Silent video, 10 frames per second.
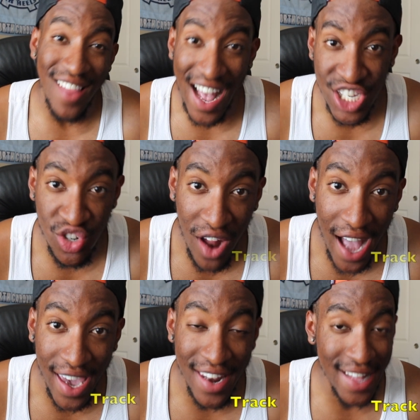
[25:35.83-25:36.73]
to last
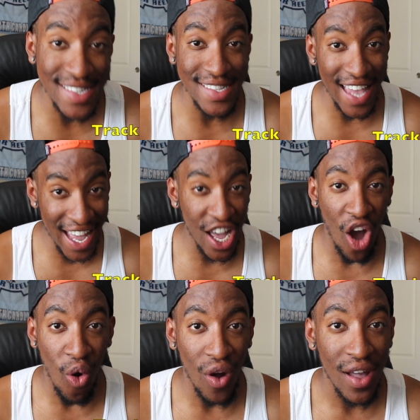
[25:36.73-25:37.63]
track, and it's
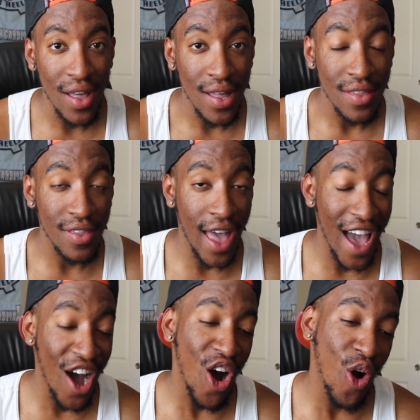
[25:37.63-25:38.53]
Dingo.
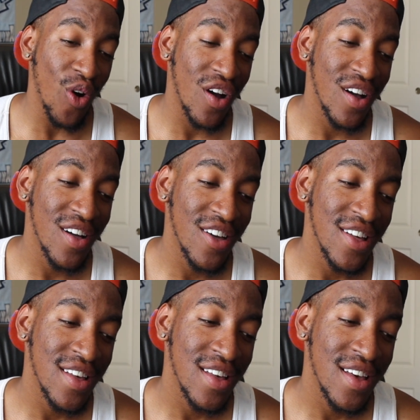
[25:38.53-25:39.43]
Now,
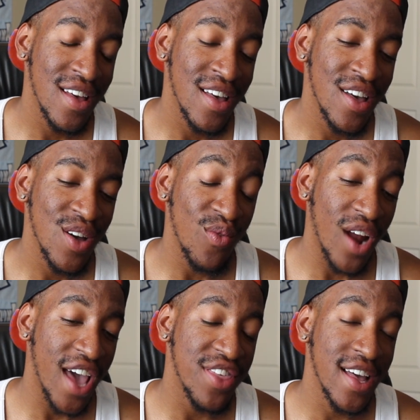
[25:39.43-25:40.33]

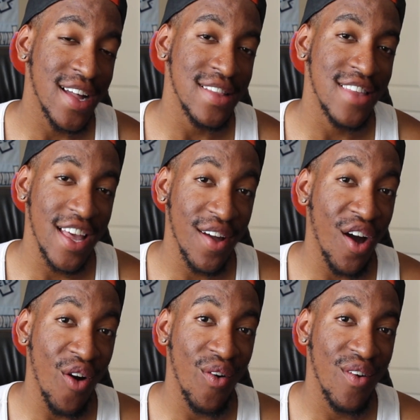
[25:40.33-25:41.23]
when I think of
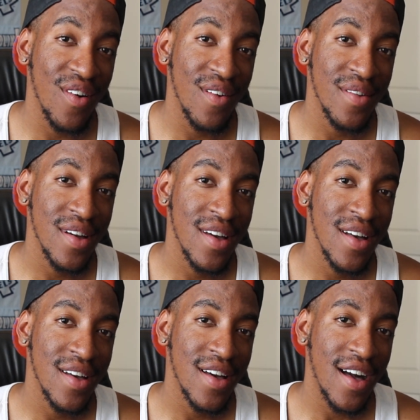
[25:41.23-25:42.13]
Dingo,
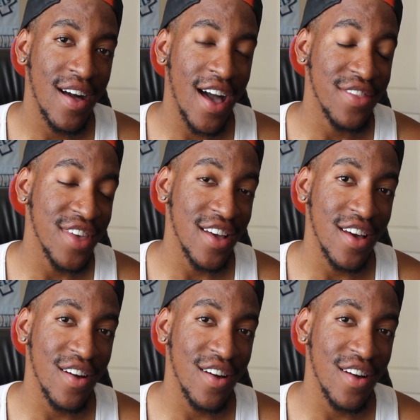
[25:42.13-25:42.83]
I think